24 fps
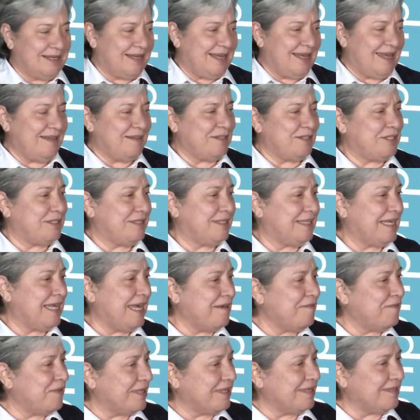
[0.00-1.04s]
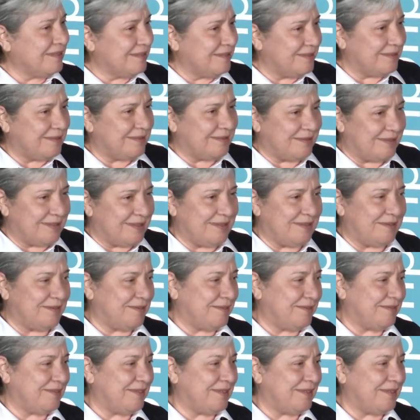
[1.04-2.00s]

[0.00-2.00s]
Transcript: And Kevin, the